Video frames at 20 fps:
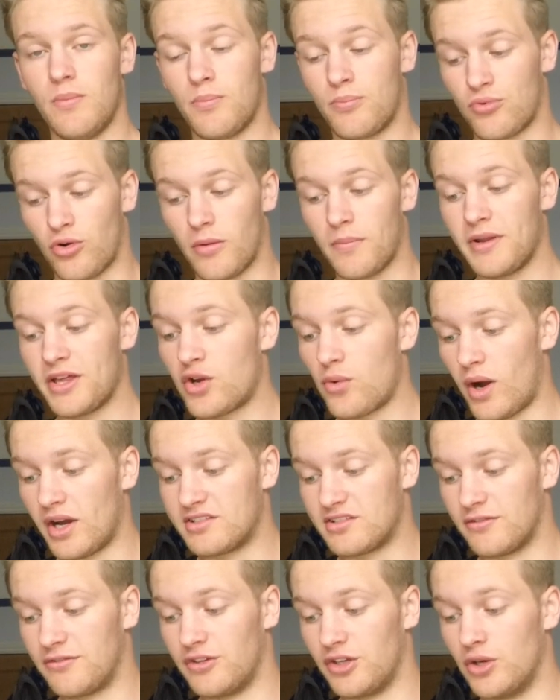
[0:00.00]
Probably quite
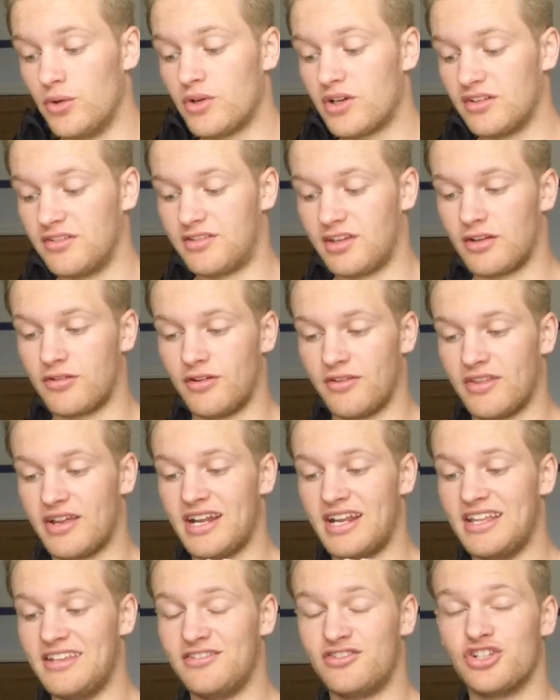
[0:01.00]
a few considering that
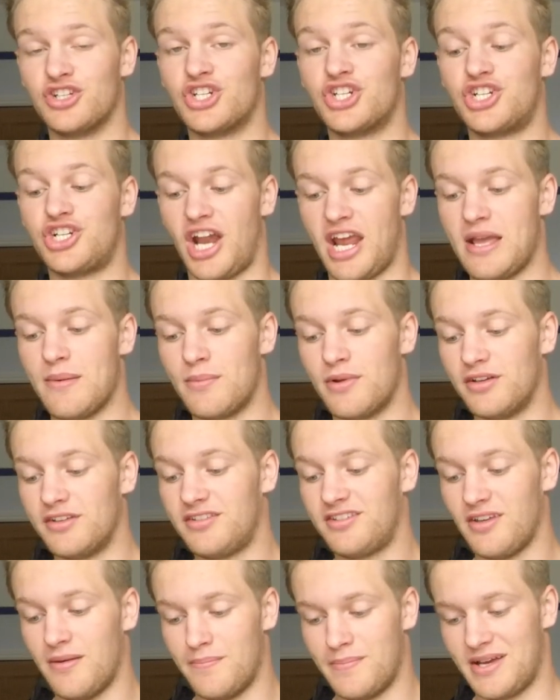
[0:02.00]
it is just
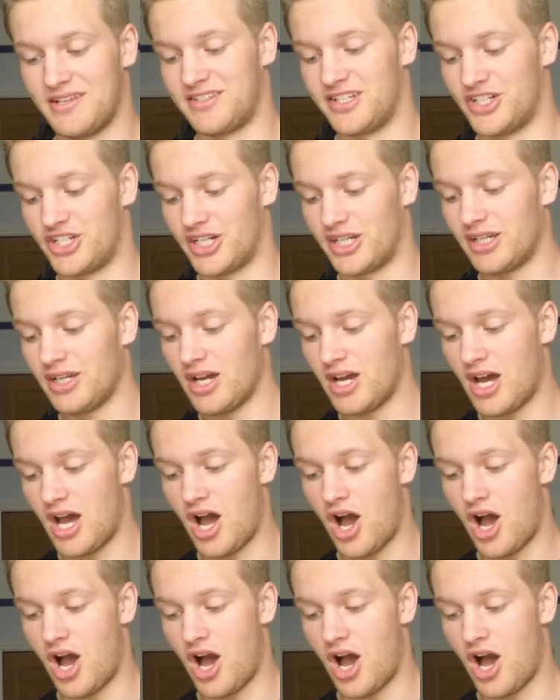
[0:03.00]
shameless messaging